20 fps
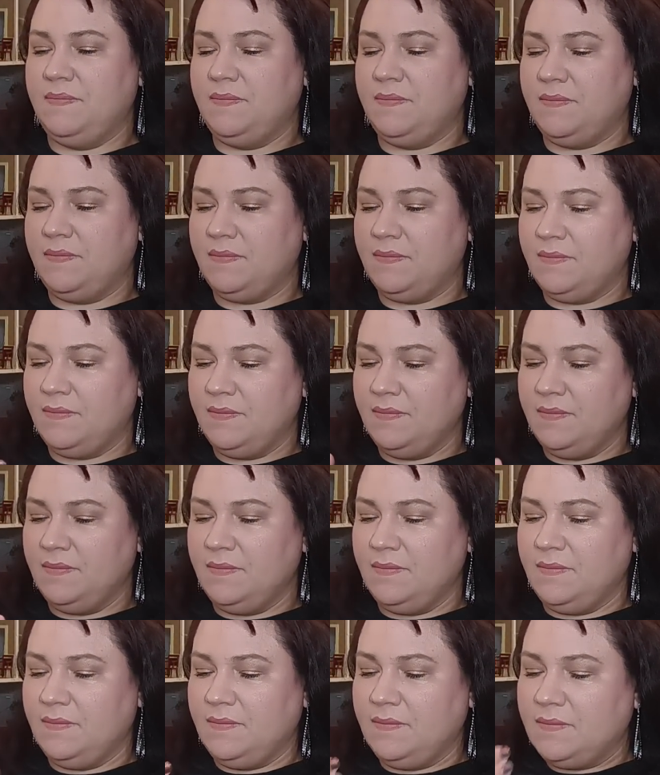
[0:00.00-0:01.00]

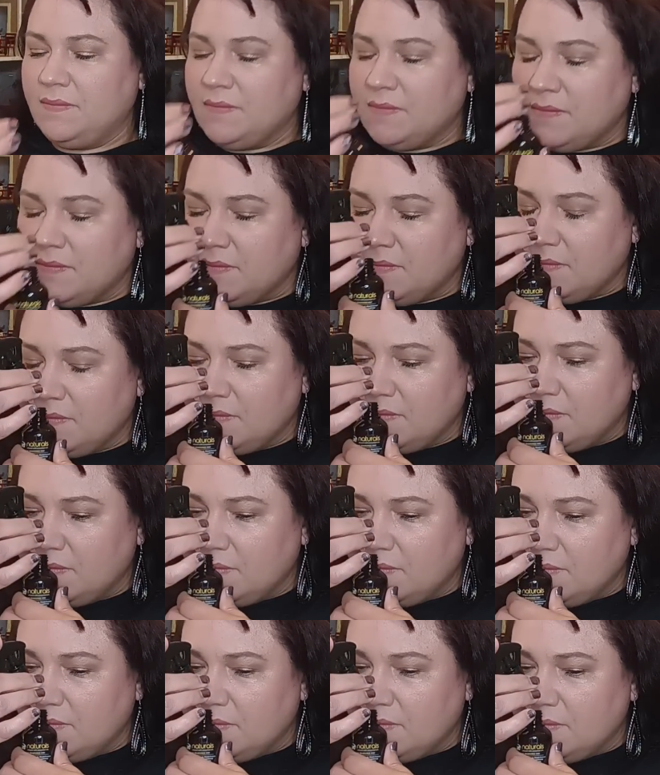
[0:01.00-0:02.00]

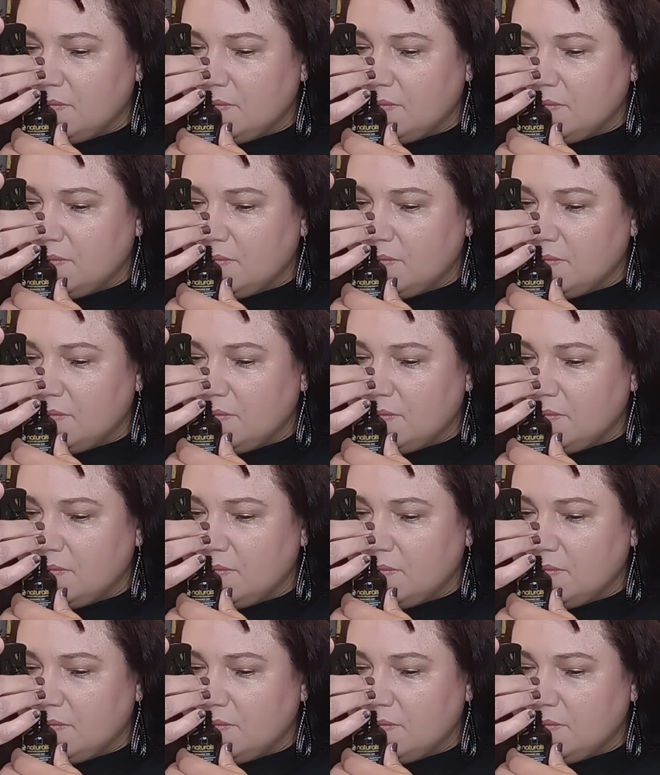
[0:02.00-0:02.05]
[no speech]